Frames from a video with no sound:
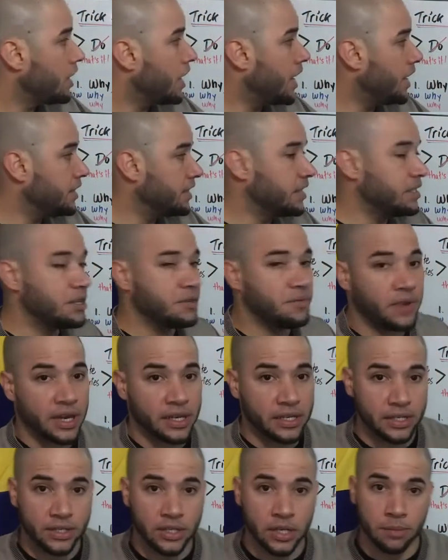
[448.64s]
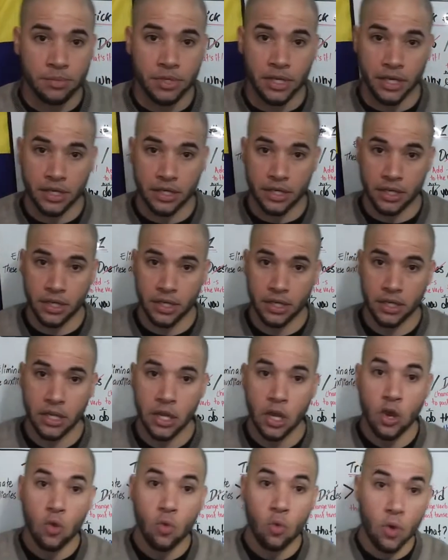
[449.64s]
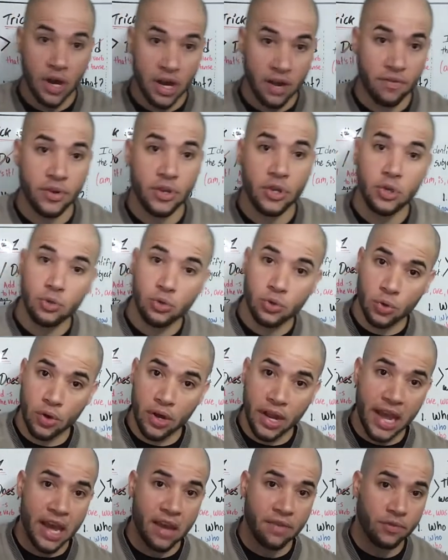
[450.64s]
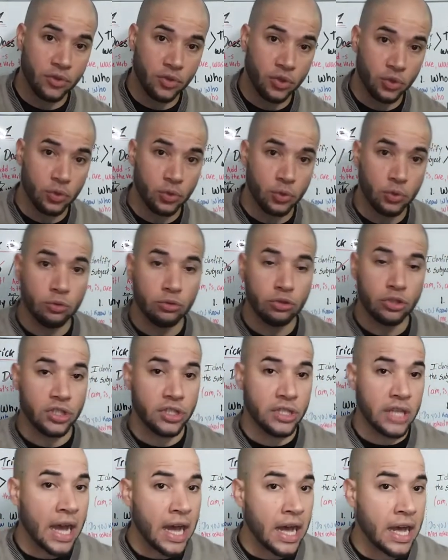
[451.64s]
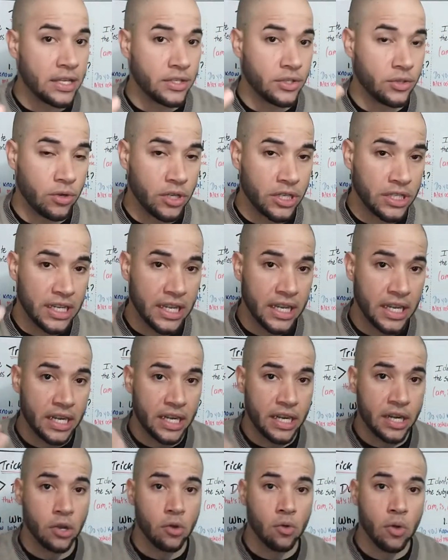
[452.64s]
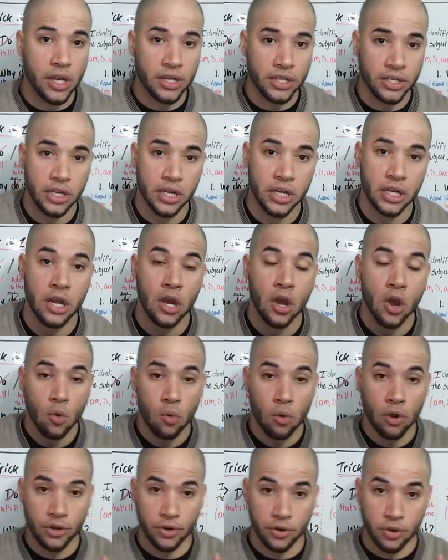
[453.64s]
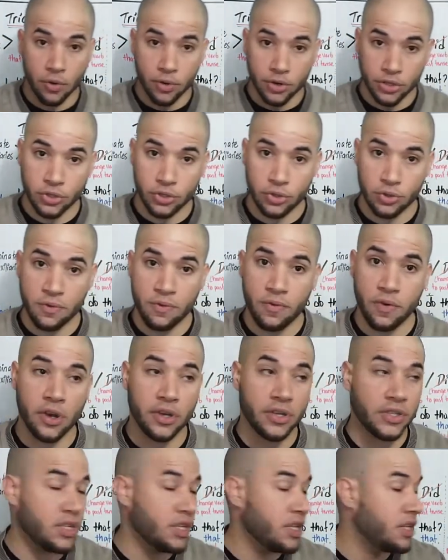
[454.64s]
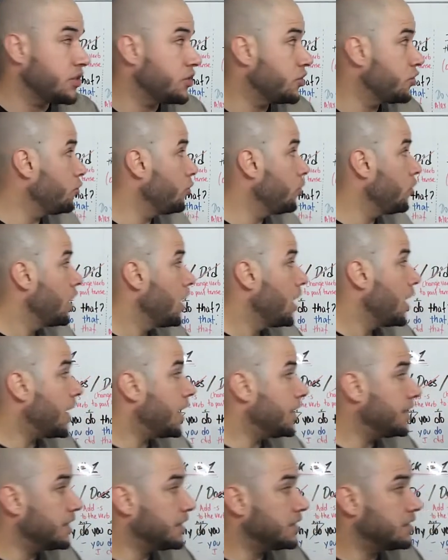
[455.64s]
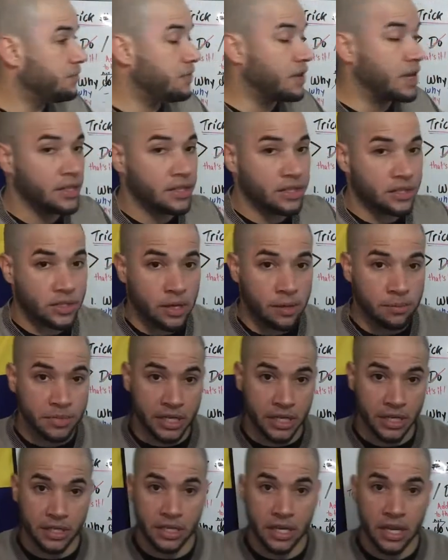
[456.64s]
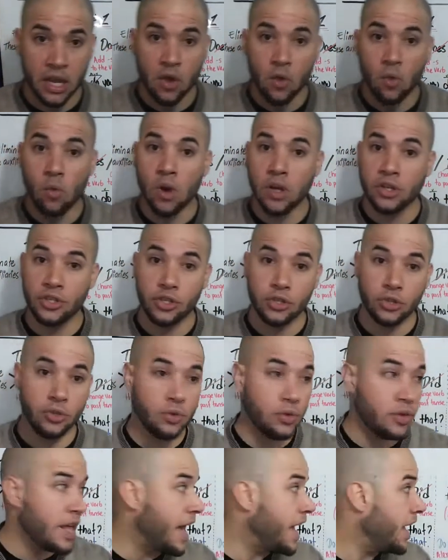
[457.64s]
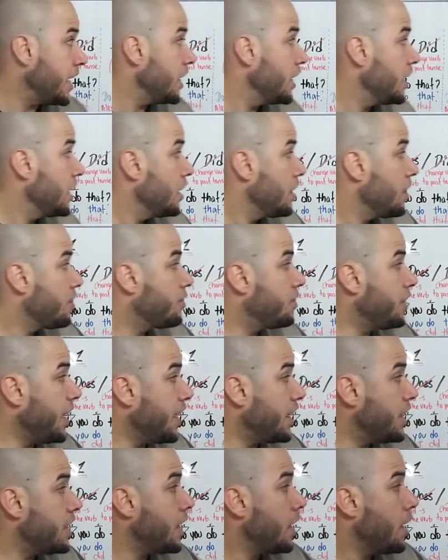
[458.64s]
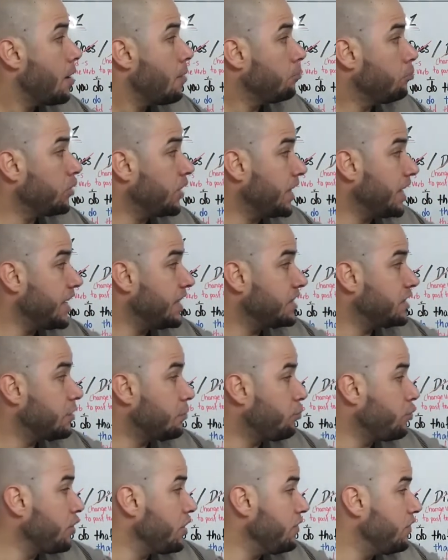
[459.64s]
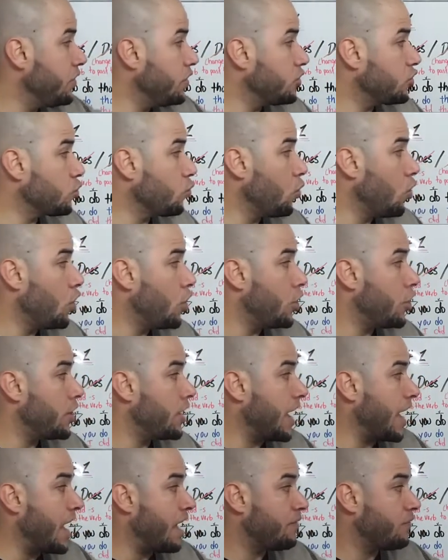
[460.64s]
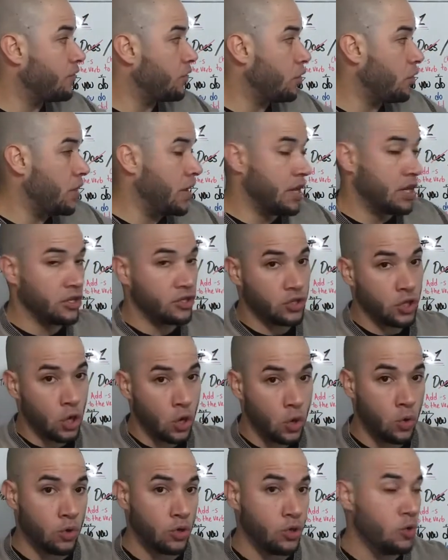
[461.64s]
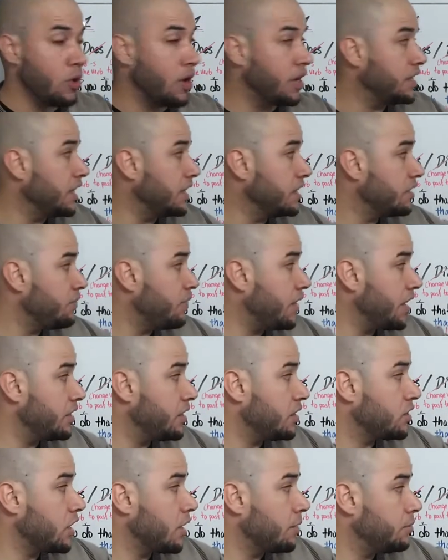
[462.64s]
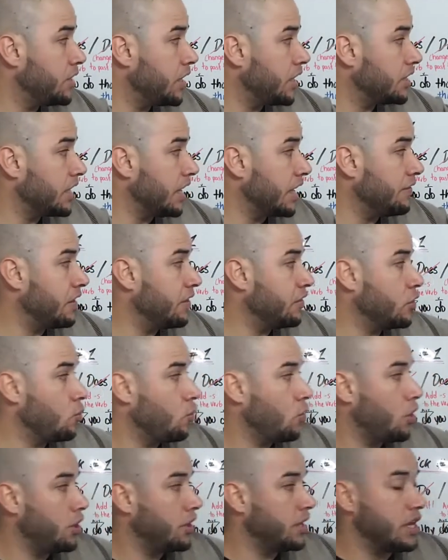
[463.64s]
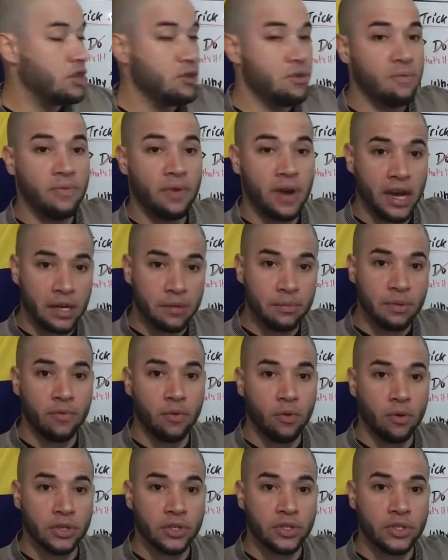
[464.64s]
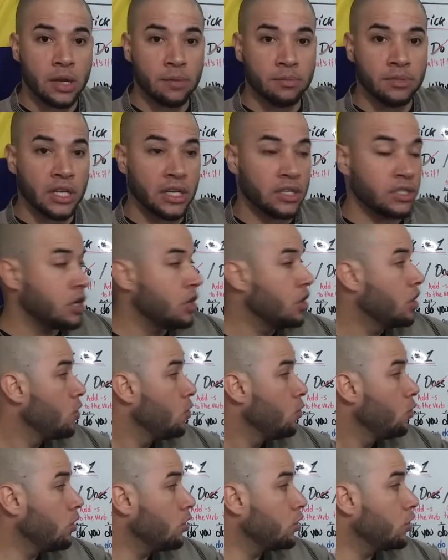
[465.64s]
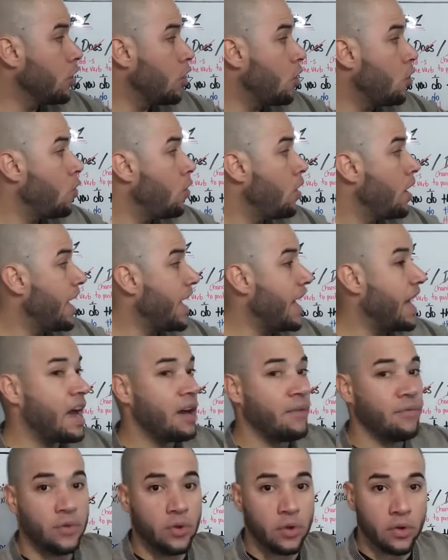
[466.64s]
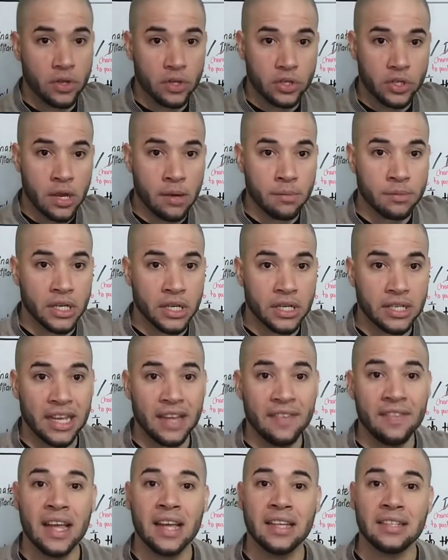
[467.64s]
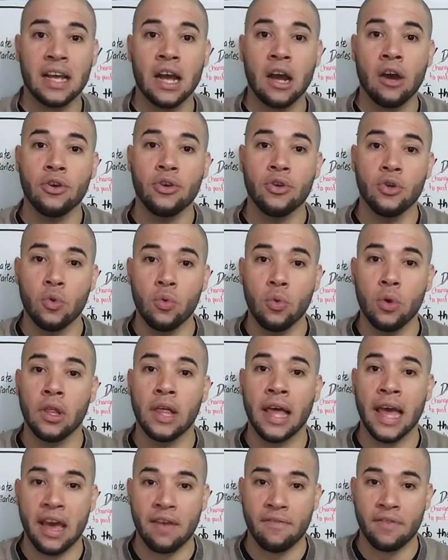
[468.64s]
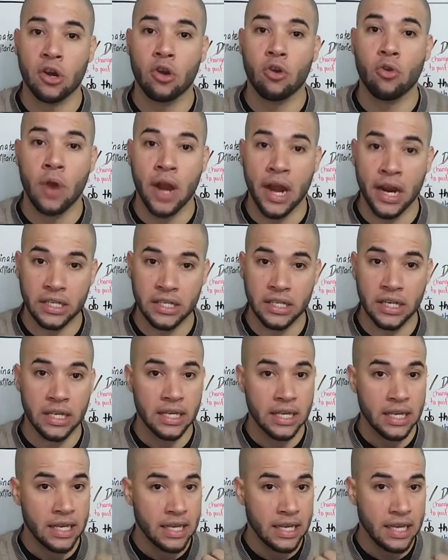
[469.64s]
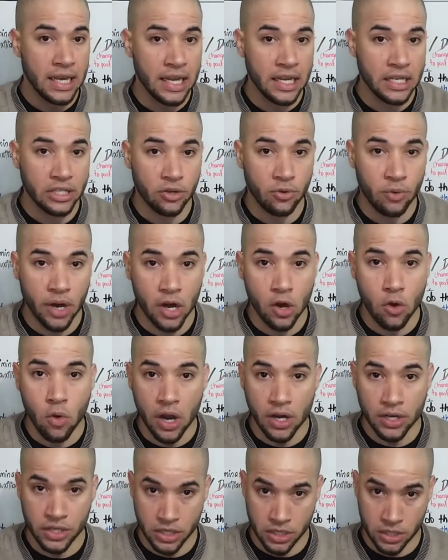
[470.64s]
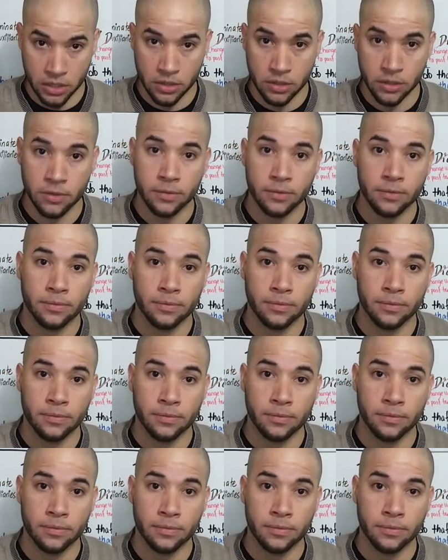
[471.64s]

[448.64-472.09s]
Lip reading: Identify the subject. Whenever you don't have do, does, or did in a question, what you're going to do first is to identify the subject. Once you do that, then place the previous word after it. So you identify the subject, and then the word that you find before the subject will go after the subject, and that's how you will have a correct indirect question.